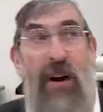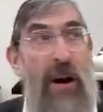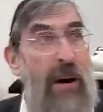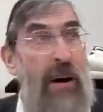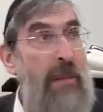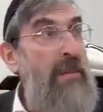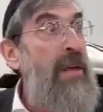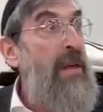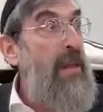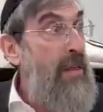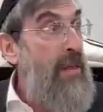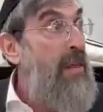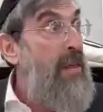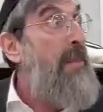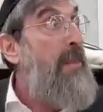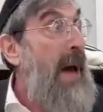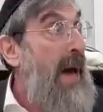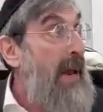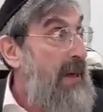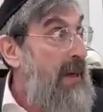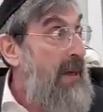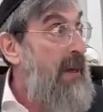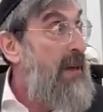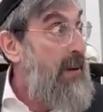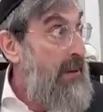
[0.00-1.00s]
from the
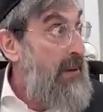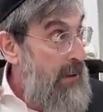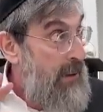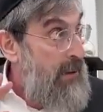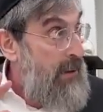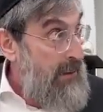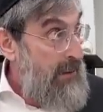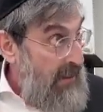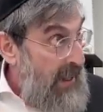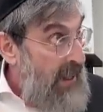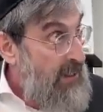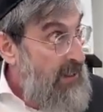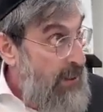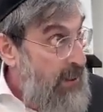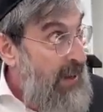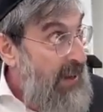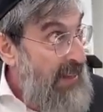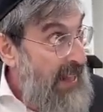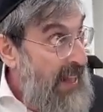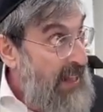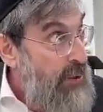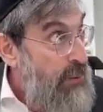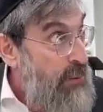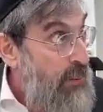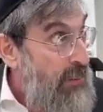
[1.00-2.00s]
body. That
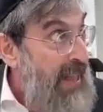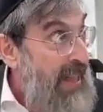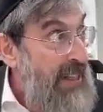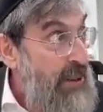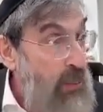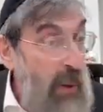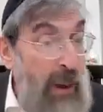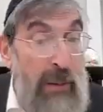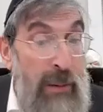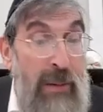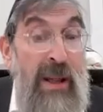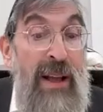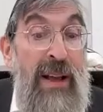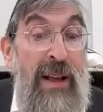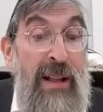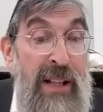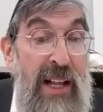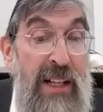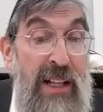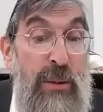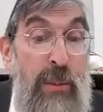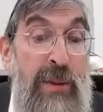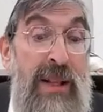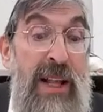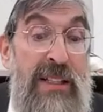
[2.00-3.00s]
okay, that's that's what
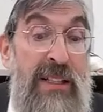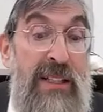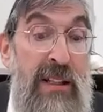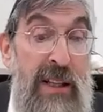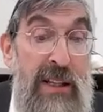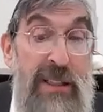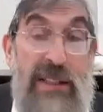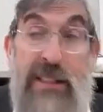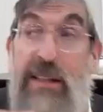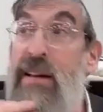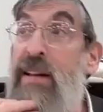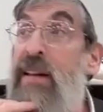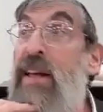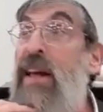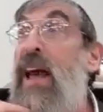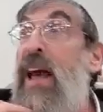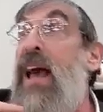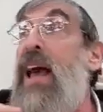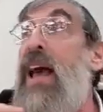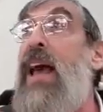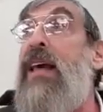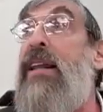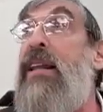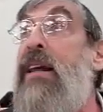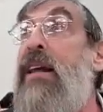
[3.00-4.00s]
that's what Netzel is.
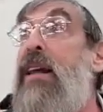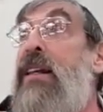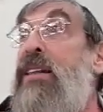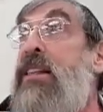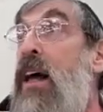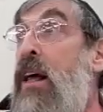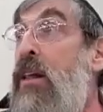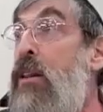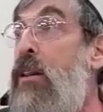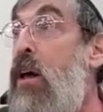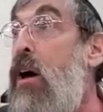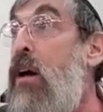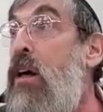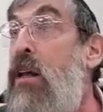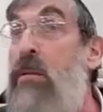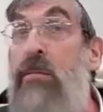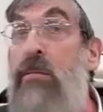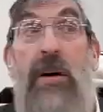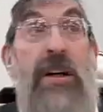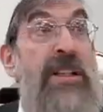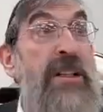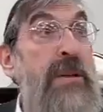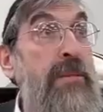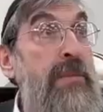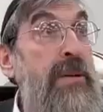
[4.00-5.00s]
And it's Allah
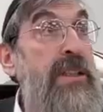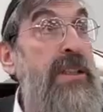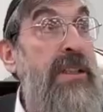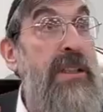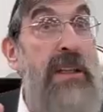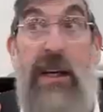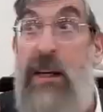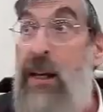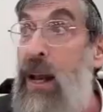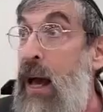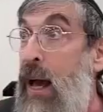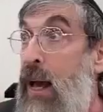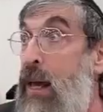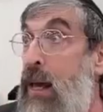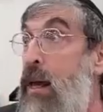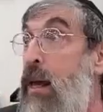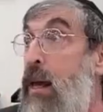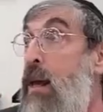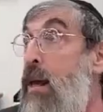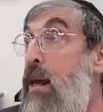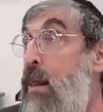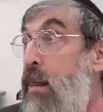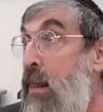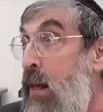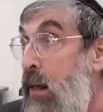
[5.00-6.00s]
Moshe Sinai
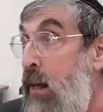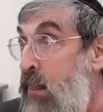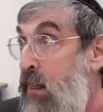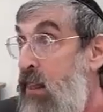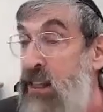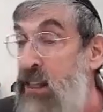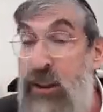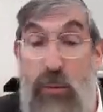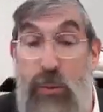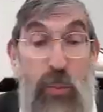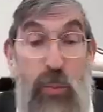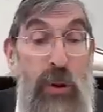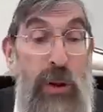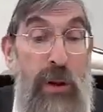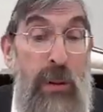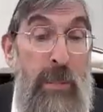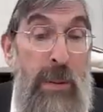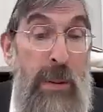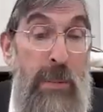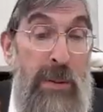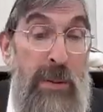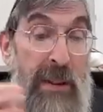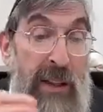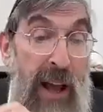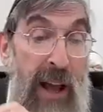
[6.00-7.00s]
that this will
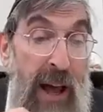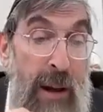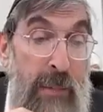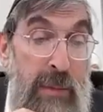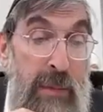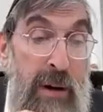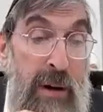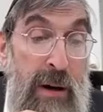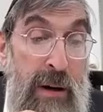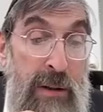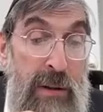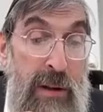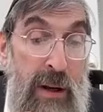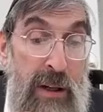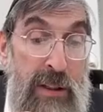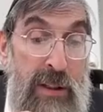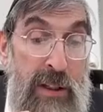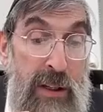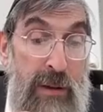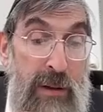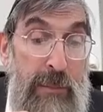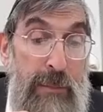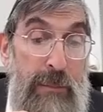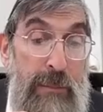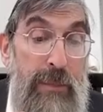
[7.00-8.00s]
be Matama a
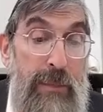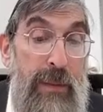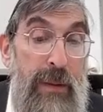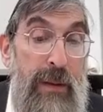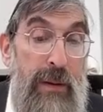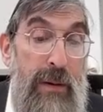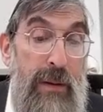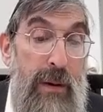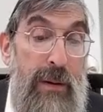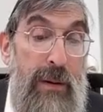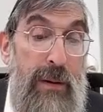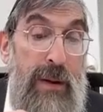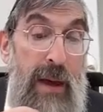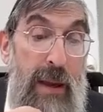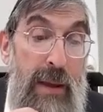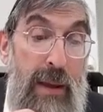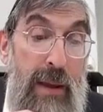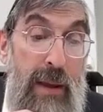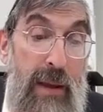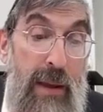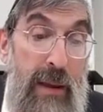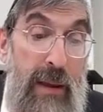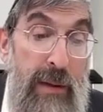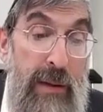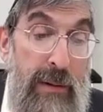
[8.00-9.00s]
Nazir. Okay.
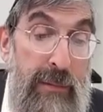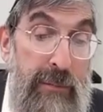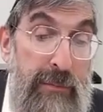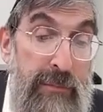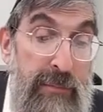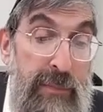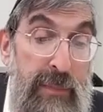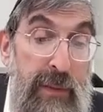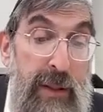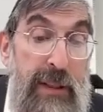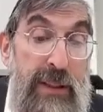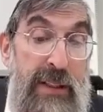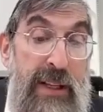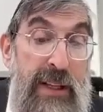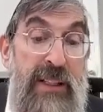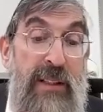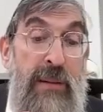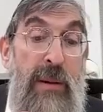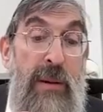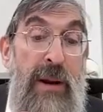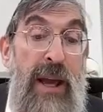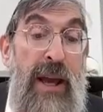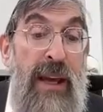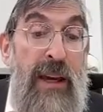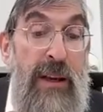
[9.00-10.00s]
Says
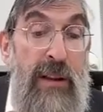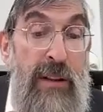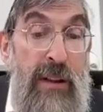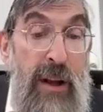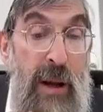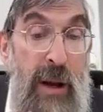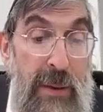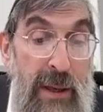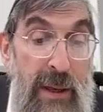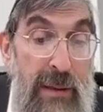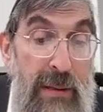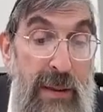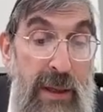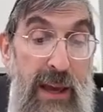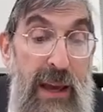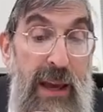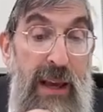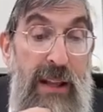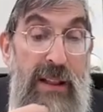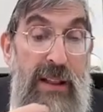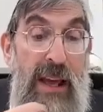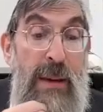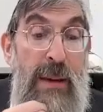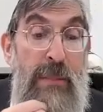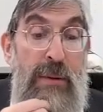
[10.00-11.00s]
the dummy.
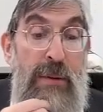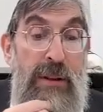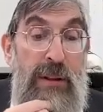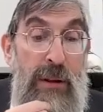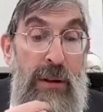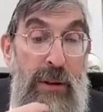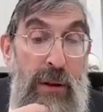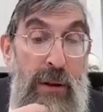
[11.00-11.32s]
If